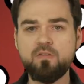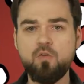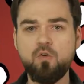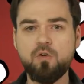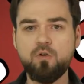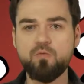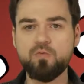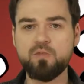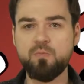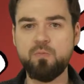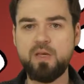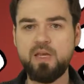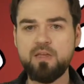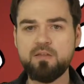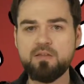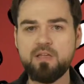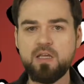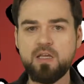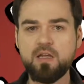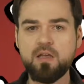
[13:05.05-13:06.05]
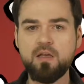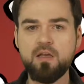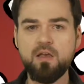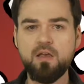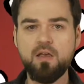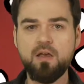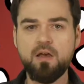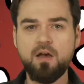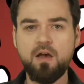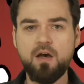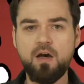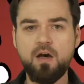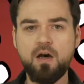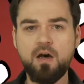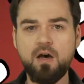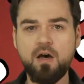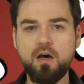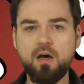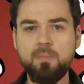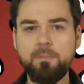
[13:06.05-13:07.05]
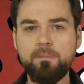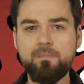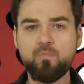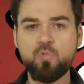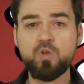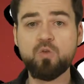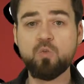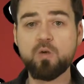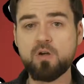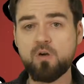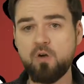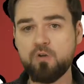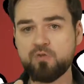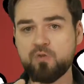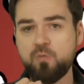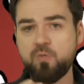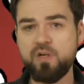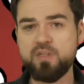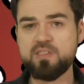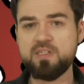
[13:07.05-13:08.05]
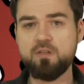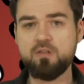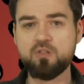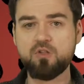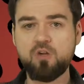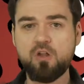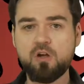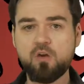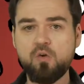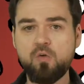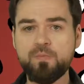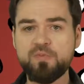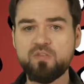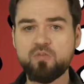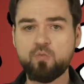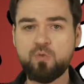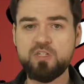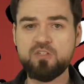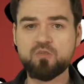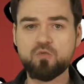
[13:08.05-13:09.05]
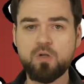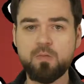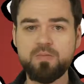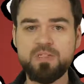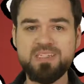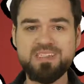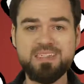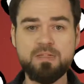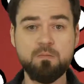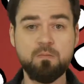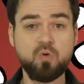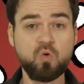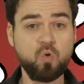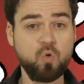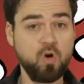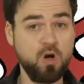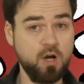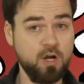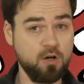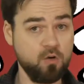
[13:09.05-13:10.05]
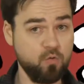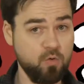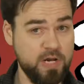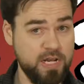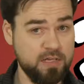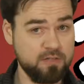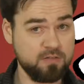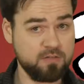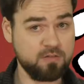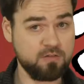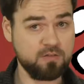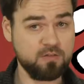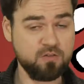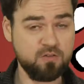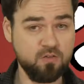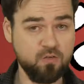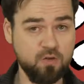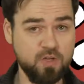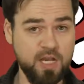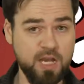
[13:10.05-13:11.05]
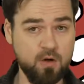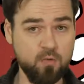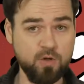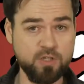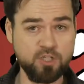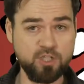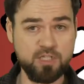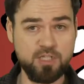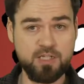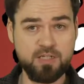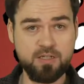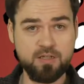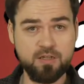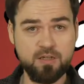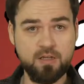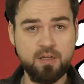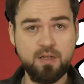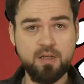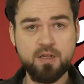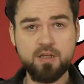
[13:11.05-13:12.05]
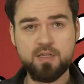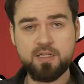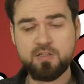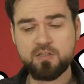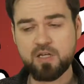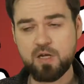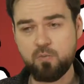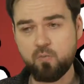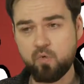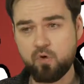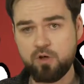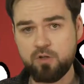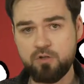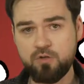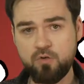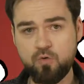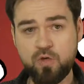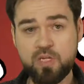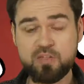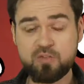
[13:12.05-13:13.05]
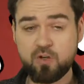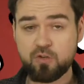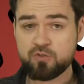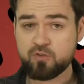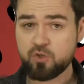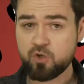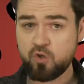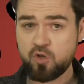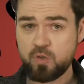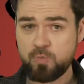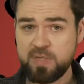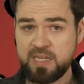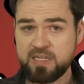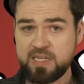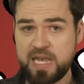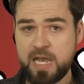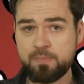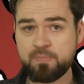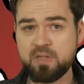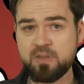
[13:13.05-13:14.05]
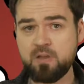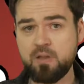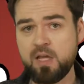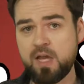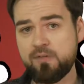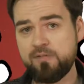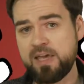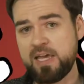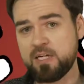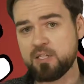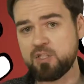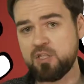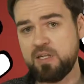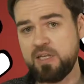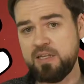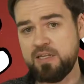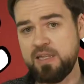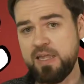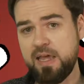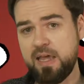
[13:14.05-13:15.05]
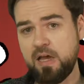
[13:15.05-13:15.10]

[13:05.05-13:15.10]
Logan was amazing. Rithwick also points out Sherlock Holmes 3 script is in progress. So Guy Ritchie, he's got more to do. He's also going to be adapting the live-action